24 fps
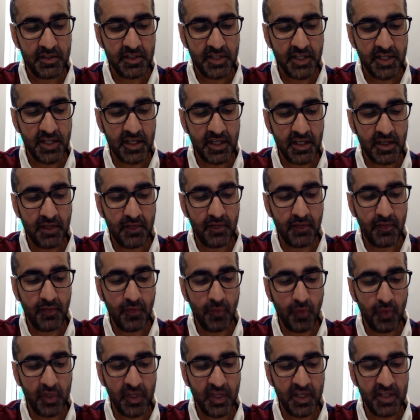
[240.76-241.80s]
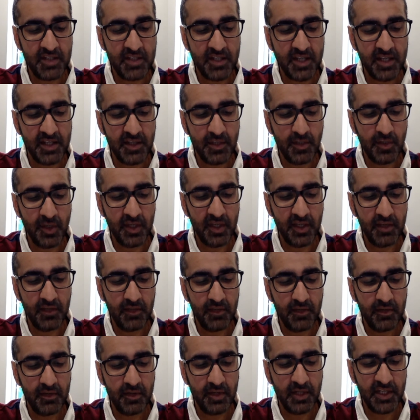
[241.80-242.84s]
day of a fortnight's annual leave,
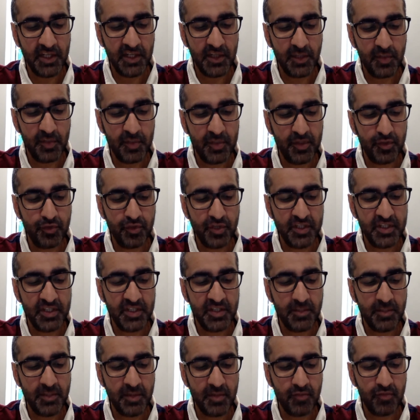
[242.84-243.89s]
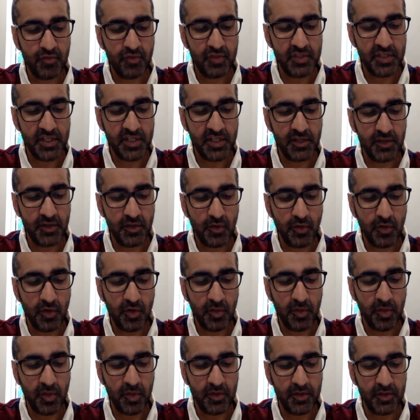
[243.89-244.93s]
and he would be creating memories he could call
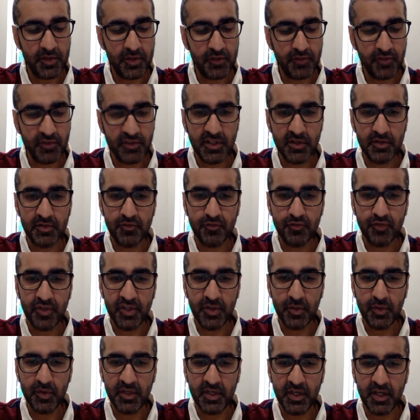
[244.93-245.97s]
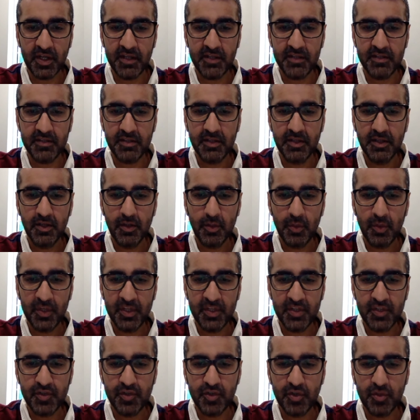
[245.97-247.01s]
upon during those frequent nights when
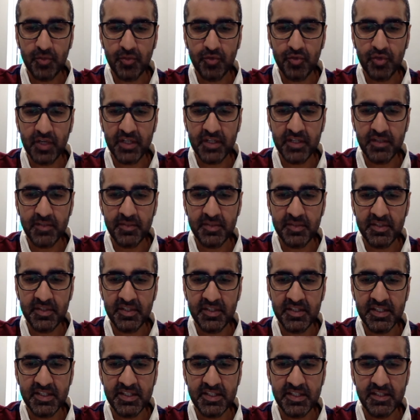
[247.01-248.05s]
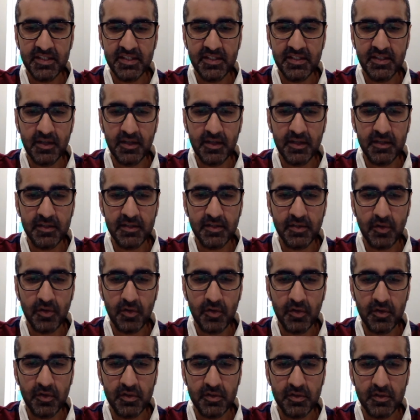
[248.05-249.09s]
his job dragged him to the city's darkest
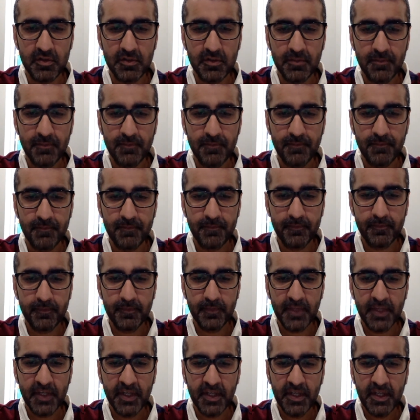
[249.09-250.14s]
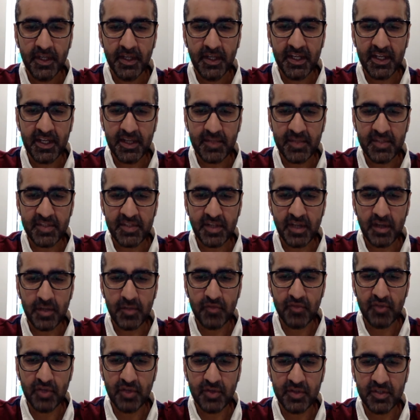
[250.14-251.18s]
corners. He kept his arm
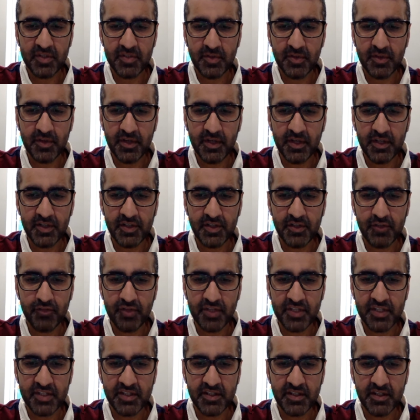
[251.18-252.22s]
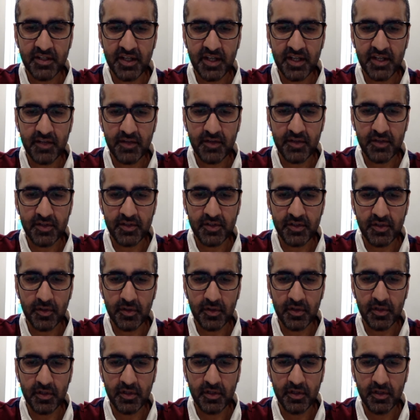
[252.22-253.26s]
around his mother as she rested her head on his
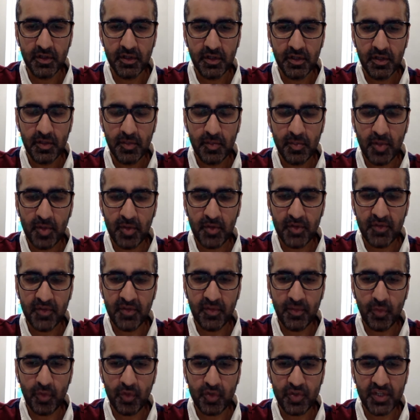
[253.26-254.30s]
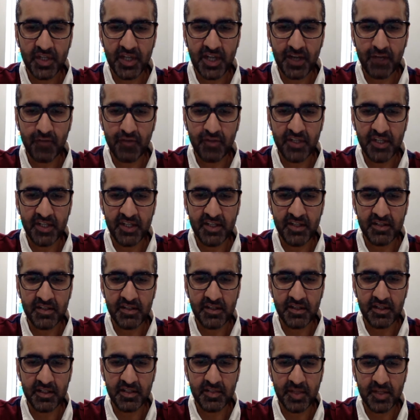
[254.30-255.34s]
shoulder, both of them watching Aaron
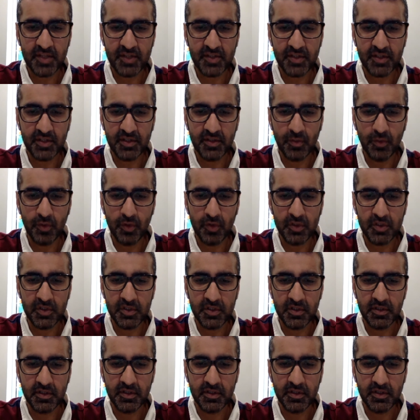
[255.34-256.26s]
innocently splashing in the water.